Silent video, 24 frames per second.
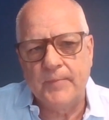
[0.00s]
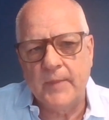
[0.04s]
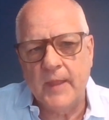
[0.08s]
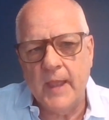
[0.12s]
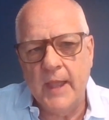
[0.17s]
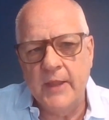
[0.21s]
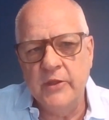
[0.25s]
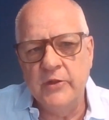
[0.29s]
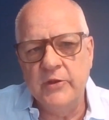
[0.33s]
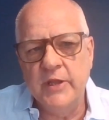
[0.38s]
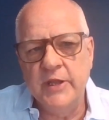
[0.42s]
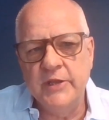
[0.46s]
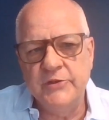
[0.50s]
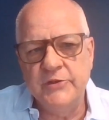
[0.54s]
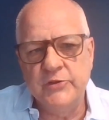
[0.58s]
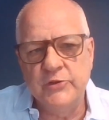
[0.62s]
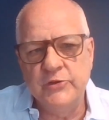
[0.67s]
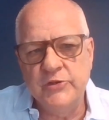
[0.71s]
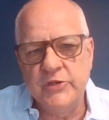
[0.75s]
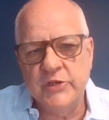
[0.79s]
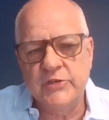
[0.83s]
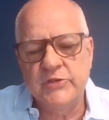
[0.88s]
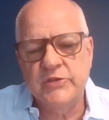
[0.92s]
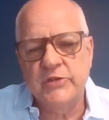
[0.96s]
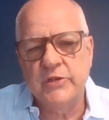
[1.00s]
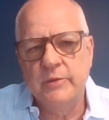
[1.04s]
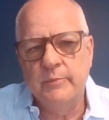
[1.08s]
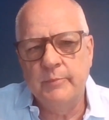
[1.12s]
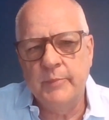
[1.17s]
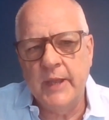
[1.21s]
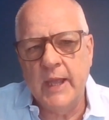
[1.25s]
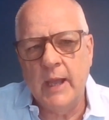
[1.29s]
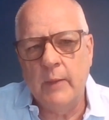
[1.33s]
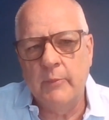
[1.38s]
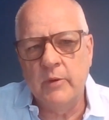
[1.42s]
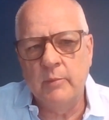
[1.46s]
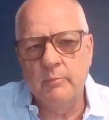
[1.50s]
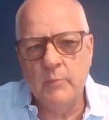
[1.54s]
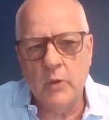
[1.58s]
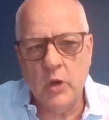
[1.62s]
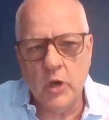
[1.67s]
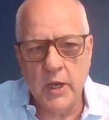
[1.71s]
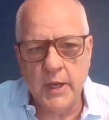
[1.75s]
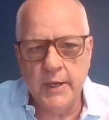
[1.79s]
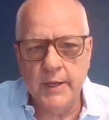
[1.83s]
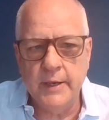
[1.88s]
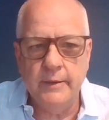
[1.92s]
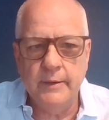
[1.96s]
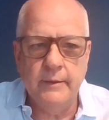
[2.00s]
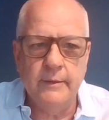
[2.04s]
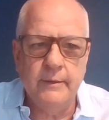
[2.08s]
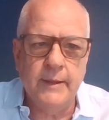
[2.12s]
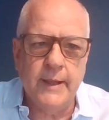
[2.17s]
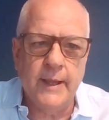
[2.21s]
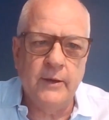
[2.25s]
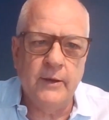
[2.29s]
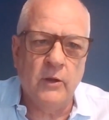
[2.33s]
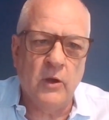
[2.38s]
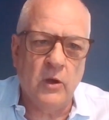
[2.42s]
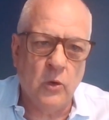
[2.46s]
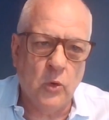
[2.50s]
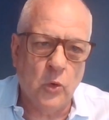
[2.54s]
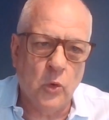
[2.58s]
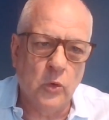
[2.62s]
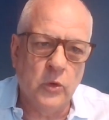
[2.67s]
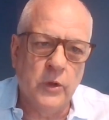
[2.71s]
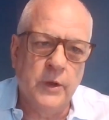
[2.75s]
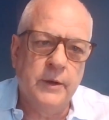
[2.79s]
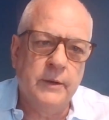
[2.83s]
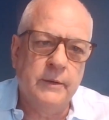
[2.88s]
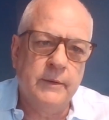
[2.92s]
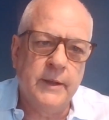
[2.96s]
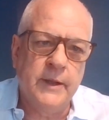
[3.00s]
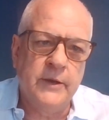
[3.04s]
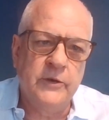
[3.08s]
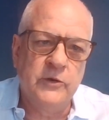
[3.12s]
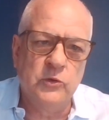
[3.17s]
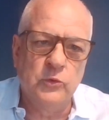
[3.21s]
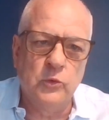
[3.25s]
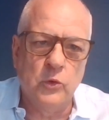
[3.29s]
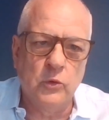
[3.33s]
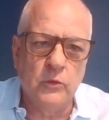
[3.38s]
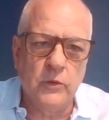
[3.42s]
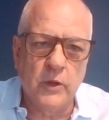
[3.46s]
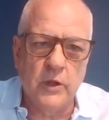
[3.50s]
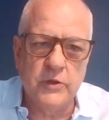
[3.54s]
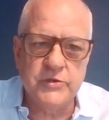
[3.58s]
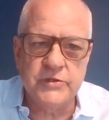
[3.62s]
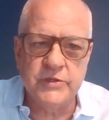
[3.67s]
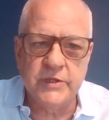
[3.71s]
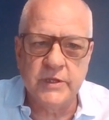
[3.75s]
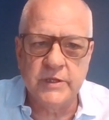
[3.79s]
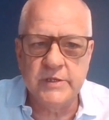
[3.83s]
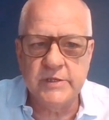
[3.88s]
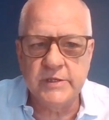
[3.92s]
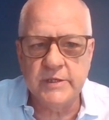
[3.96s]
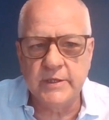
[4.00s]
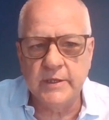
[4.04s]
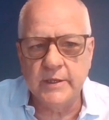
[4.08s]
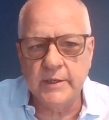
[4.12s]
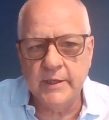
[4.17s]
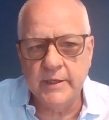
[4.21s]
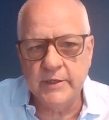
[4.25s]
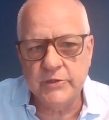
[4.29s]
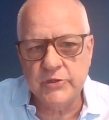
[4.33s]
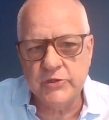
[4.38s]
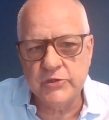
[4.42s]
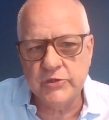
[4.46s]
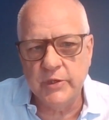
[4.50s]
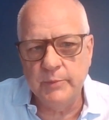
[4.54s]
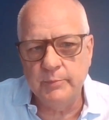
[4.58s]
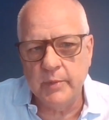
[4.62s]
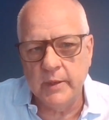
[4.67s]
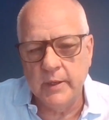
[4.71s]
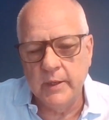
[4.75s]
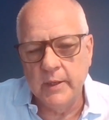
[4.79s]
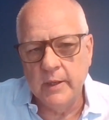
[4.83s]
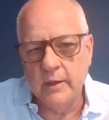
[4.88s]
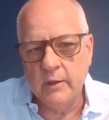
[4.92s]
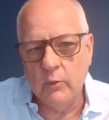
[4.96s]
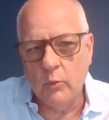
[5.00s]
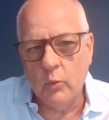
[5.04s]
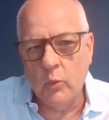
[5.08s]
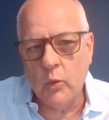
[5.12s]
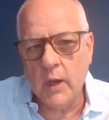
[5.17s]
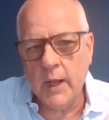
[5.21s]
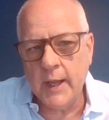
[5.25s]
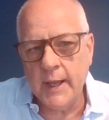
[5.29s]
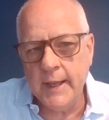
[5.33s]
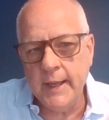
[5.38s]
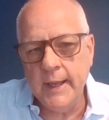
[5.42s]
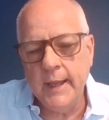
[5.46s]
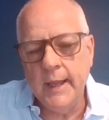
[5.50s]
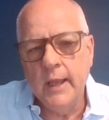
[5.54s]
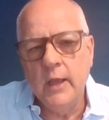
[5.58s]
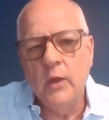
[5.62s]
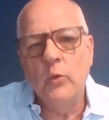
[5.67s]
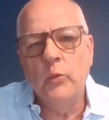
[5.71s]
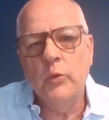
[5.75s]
and you need to just be able to mine it and haul it and do all those things in a cheap way,